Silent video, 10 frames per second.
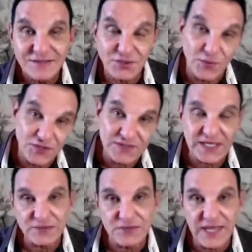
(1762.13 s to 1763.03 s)
So what do you
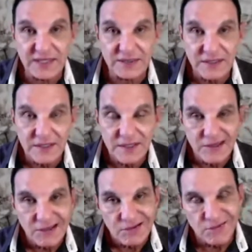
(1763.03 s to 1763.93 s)
say to that?
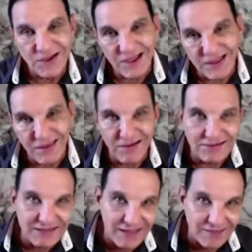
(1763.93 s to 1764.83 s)
Well,
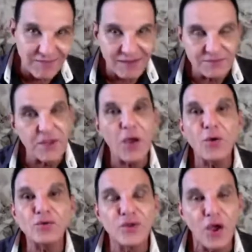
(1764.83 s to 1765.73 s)
okay, mate.
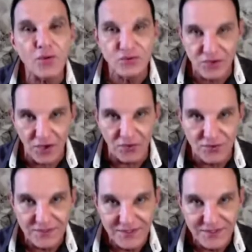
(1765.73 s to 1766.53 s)
No, no, no.